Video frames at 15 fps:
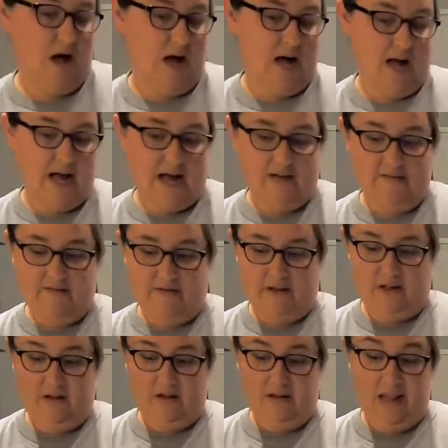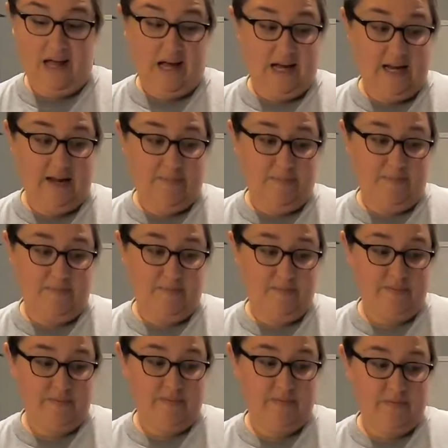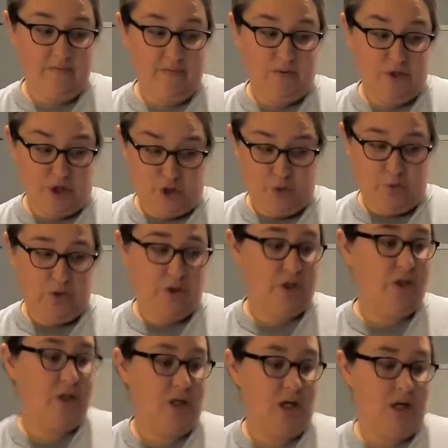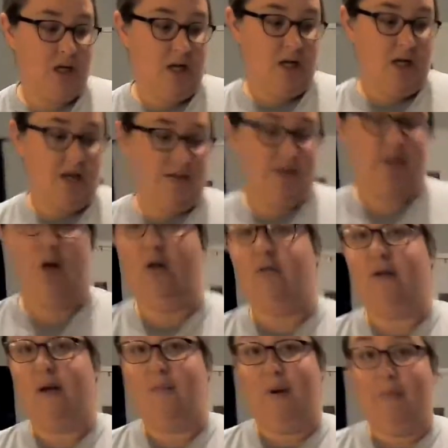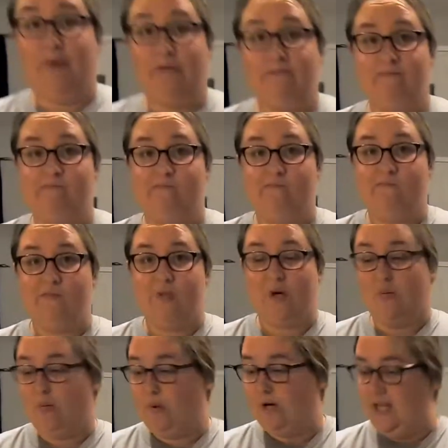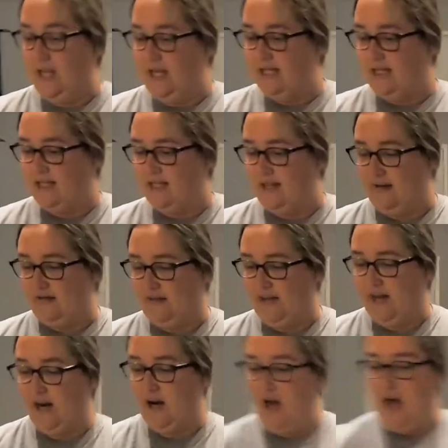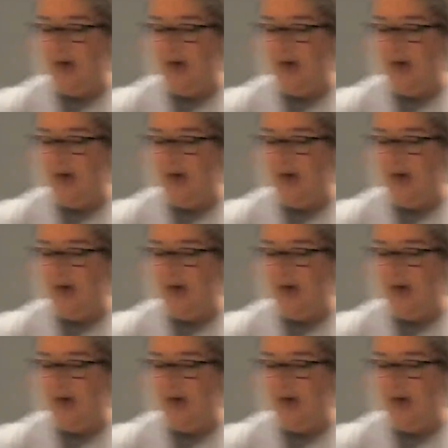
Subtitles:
a half a lime, juiced, salt and pepper. So pretty easy stuff there.